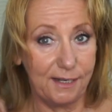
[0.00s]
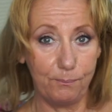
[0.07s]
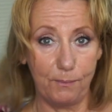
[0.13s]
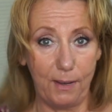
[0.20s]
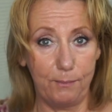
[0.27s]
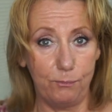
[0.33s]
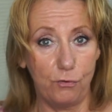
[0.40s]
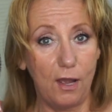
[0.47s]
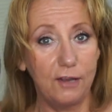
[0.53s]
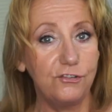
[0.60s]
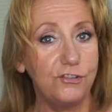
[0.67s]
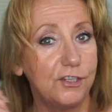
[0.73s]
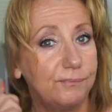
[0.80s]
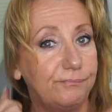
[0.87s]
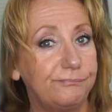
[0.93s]
up my
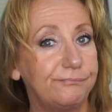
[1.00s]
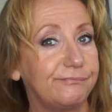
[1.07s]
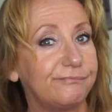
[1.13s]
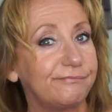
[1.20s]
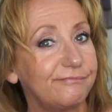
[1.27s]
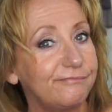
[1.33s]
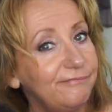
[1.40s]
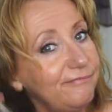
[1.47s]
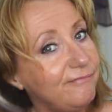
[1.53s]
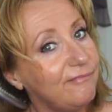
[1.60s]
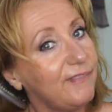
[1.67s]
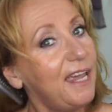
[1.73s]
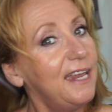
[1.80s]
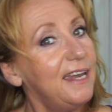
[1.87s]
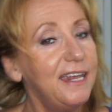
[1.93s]
brush and,
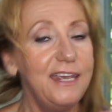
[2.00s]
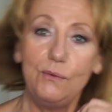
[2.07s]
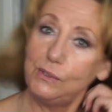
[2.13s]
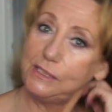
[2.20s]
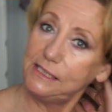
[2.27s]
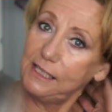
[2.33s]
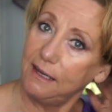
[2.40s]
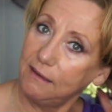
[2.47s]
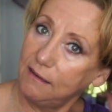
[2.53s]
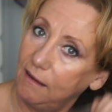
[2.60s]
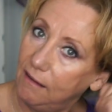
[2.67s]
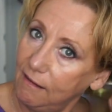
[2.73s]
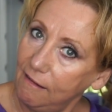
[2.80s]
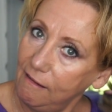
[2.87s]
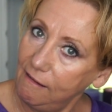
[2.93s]
and he was like,
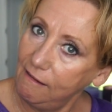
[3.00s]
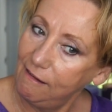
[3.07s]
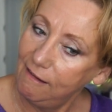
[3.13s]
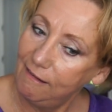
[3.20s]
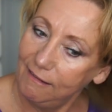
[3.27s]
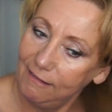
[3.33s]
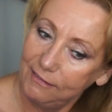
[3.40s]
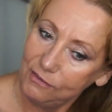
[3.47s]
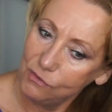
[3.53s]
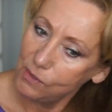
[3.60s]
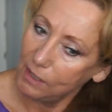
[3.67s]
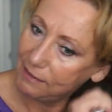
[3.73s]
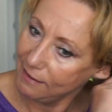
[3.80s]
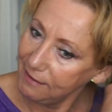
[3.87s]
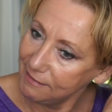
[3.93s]
oh,
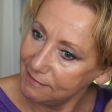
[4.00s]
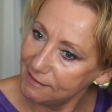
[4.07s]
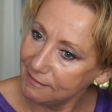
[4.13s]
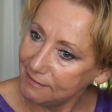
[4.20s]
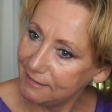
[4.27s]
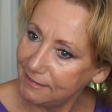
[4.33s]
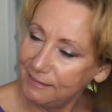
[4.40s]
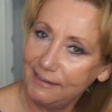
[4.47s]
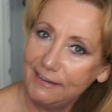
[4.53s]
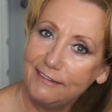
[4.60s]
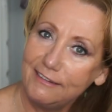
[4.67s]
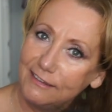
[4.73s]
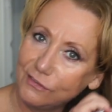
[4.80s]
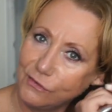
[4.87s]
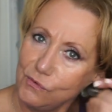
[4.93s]
I like this. He
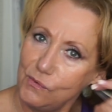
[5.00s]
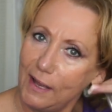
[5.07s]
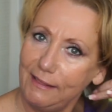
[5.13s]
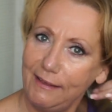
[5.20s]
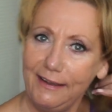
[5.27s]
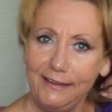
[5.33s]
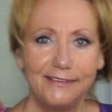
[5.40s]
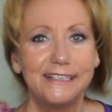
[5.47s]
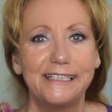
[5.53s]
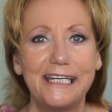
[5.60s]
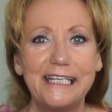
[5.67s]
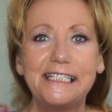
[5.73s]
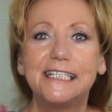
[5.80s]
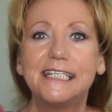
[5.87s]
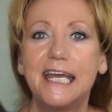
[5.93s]
says, oh, I like this.
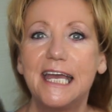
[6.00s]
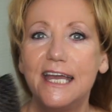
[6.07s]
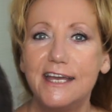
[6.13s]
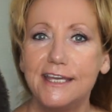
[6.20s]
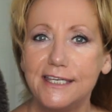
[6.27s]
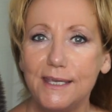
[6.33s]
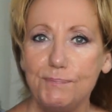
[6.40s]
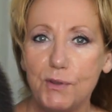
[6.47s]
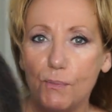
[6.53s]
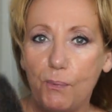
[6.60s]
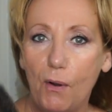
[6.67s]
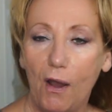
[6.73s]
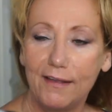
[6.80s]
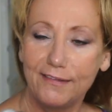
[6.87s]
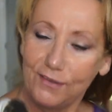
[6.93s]
I said, keep your
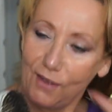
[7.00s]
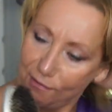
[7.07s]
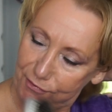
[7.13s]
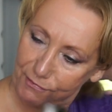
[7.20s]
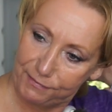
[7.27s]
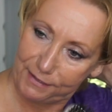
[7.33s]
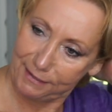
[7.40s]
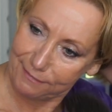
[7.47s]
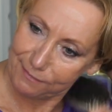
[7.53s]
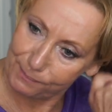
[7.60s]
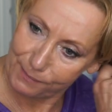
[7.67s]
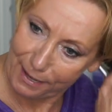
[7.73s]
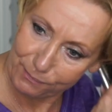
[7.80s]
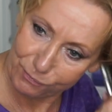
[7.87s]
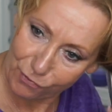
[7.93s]
paws off of it. It's
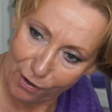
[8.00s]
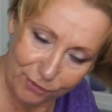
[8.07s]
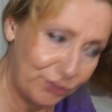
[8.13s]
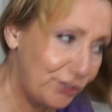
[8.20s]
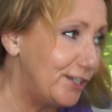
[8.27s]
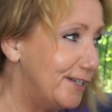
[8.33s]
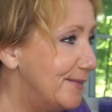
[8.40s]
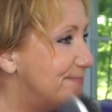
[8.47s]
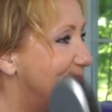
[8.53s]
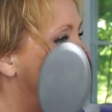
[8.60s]
my brush.